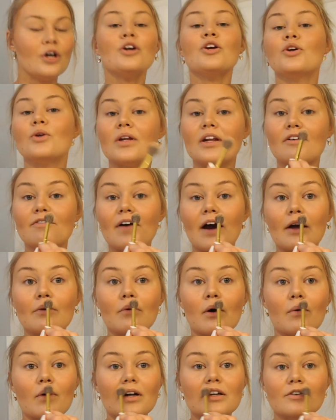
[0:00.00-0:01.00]
you need to find
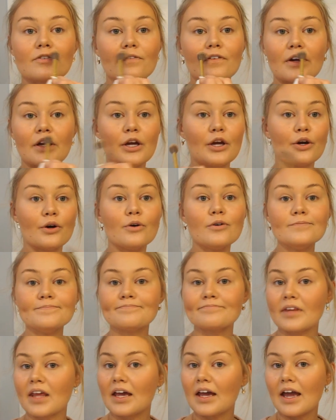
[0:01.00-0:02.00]
what works for you,
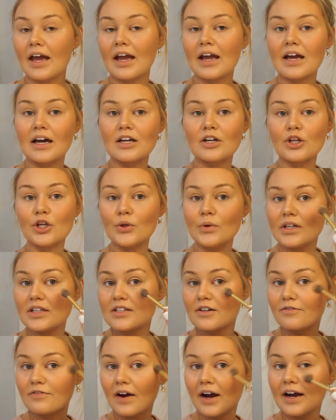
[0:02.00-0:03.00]
and you need
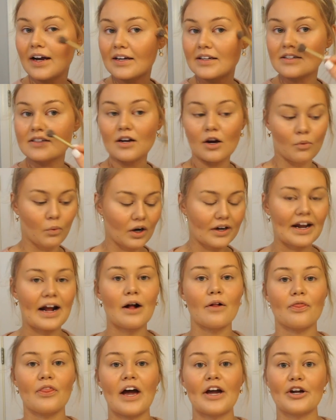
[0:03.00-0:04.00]
to find a
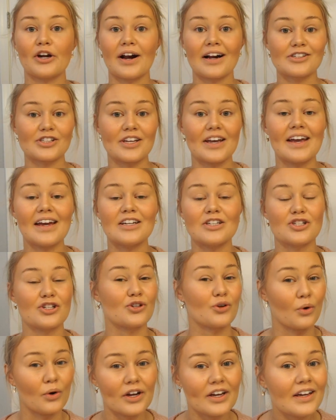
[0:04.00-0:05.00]
workout that you're actually
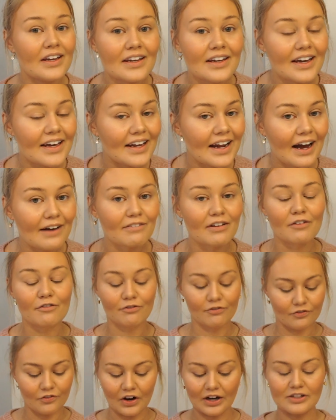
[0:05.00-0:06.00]
enjoying and having
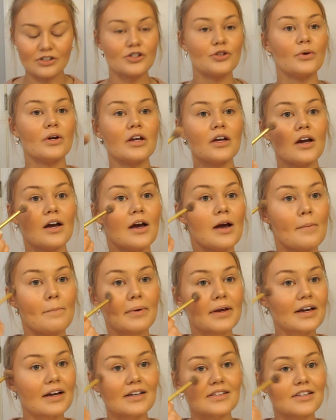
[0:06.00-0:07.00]
fun doing,
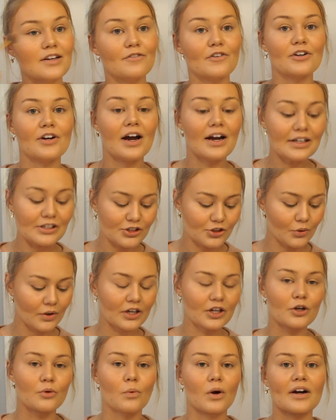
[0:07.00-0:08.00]
because if you're not enjoying
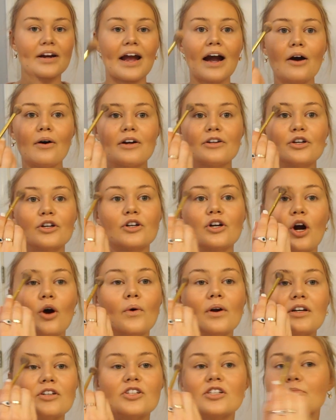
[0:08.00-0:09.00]
your workout and you're
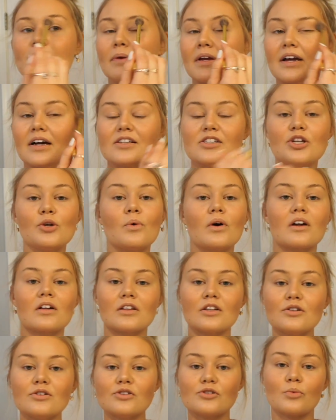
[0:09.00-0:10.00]
going just because you want
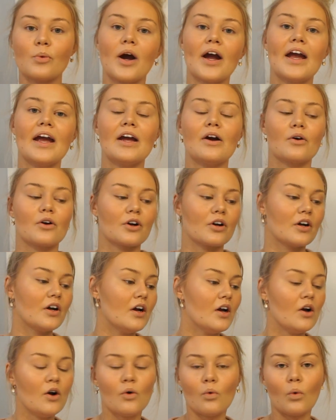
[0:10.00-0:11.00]
to lose weight or
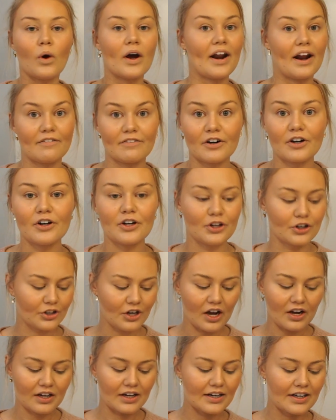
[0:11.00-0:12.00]
whatever, you're
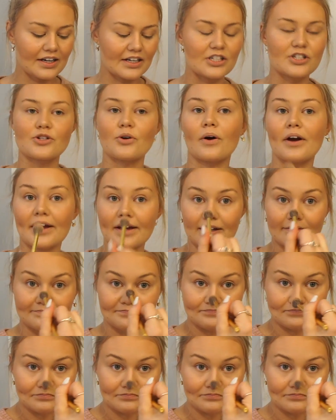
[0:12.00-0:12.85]
not going to enjoy it.